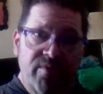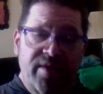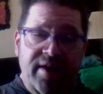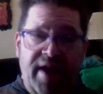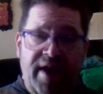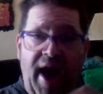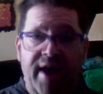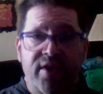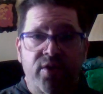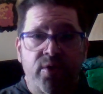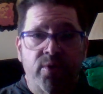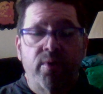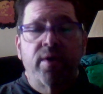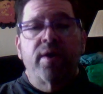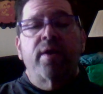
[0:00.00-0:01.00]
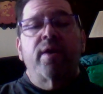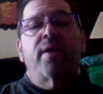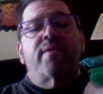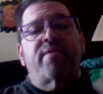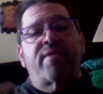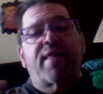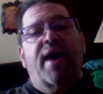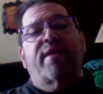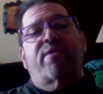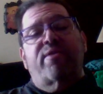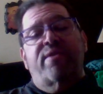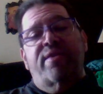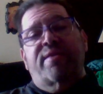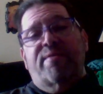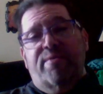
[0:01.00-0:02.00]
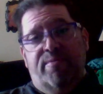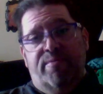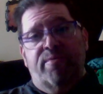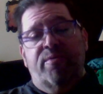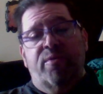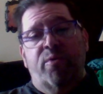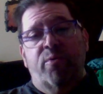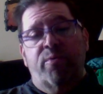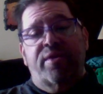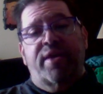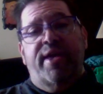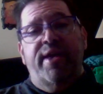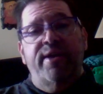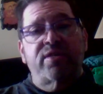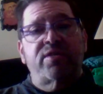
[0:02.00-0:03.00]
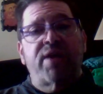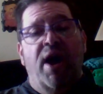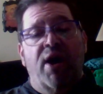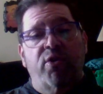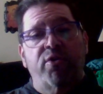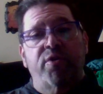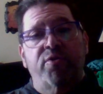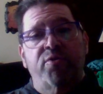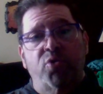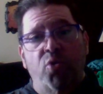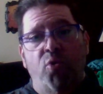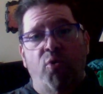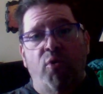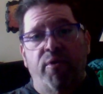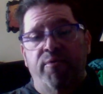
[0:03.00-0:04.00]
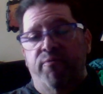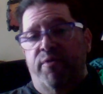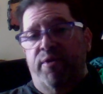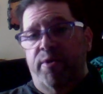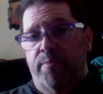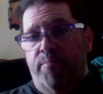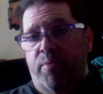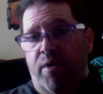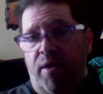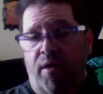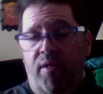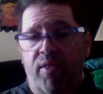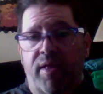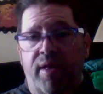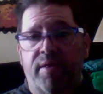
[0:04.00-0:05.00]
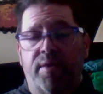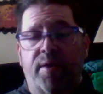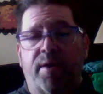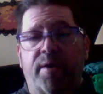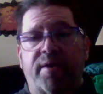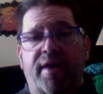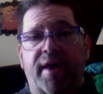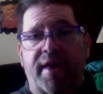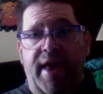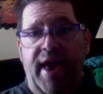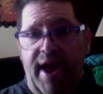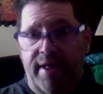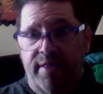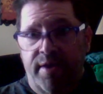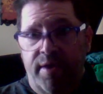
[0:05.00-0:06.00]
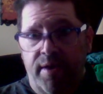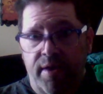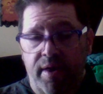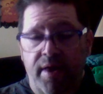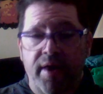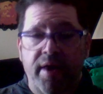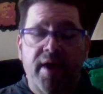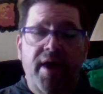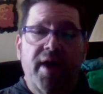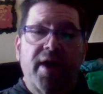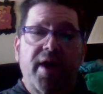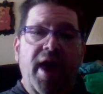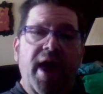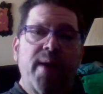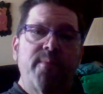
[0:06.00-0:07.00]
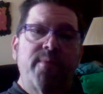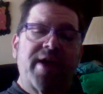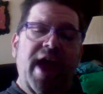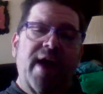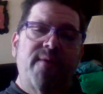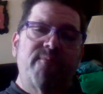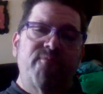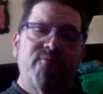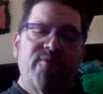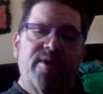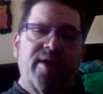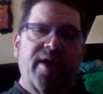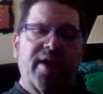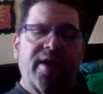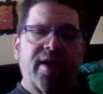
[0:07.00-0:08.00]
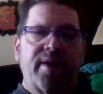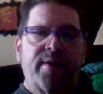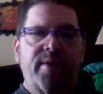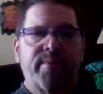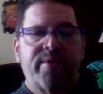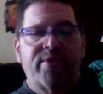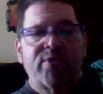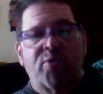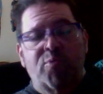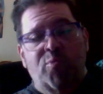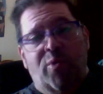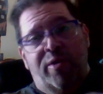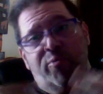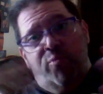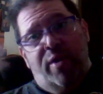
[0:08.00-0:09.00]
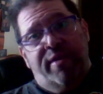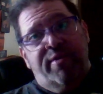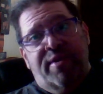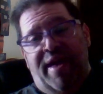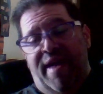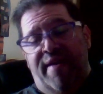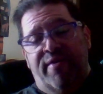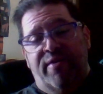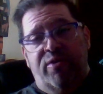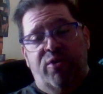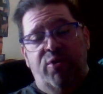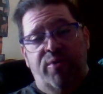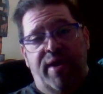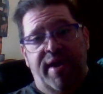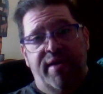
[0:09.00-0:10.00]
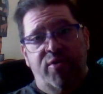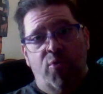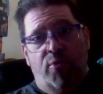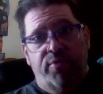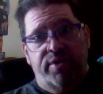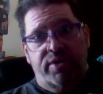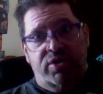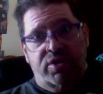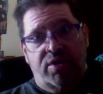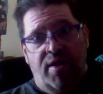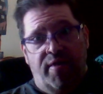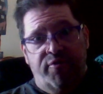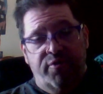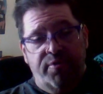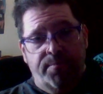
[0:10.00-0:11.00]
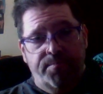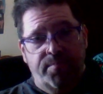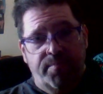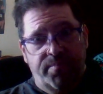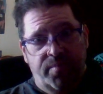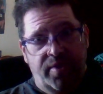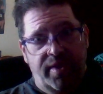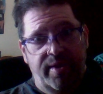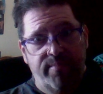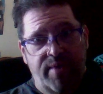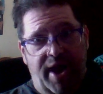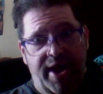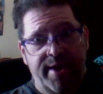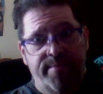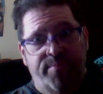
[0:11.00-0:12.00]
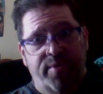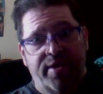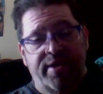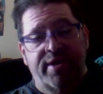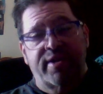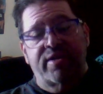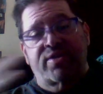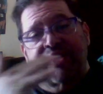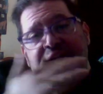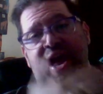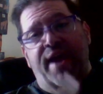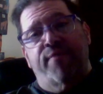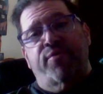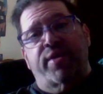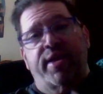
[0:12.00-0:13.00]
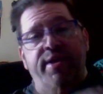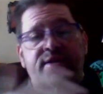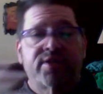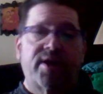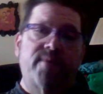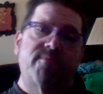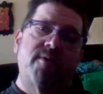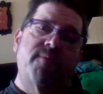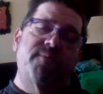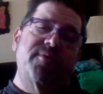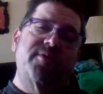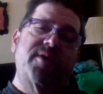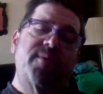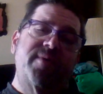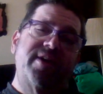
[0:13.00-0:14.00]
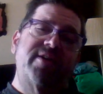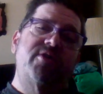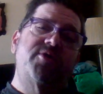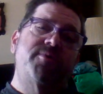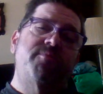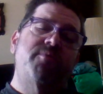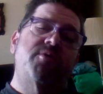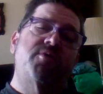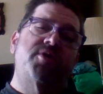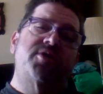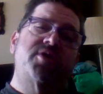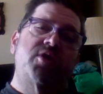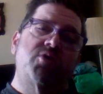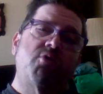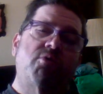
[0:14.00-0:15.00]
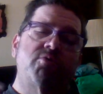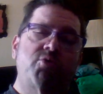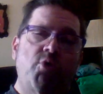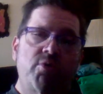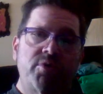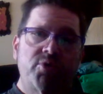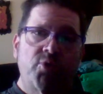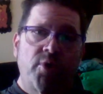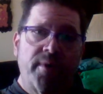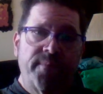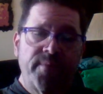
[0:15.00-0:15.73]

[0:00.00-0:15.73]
I do, when the kids knock on your door or ring your bell and get candy. I mean, the one way to end all this stuff, in my opinion, is to have the kids come into the buildings and go door to door.